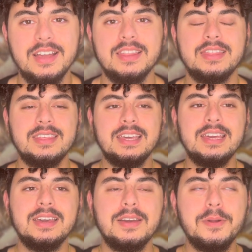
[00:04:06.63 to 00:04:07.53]

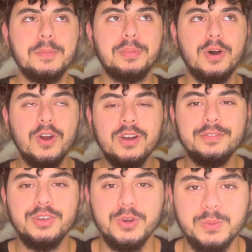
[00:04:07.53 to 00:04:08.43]
the part of
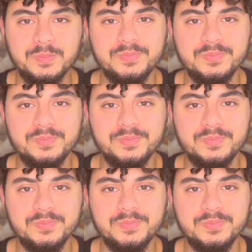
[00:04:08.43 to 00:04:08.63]
you